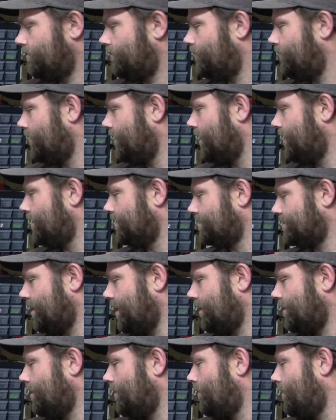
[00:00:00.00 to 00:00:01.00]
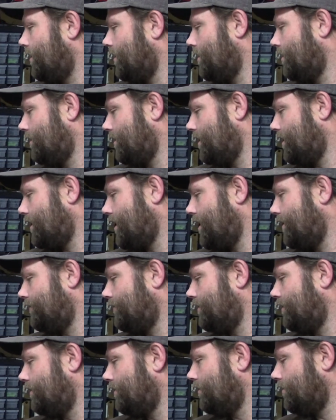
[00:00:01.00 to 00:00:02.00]
forget exactly where I'd
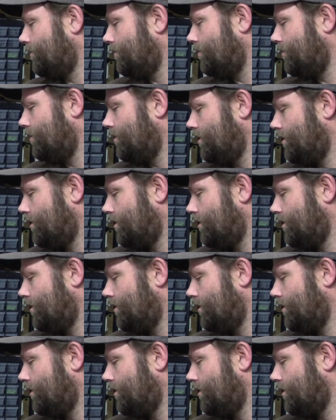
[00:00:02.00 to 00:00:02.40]
have to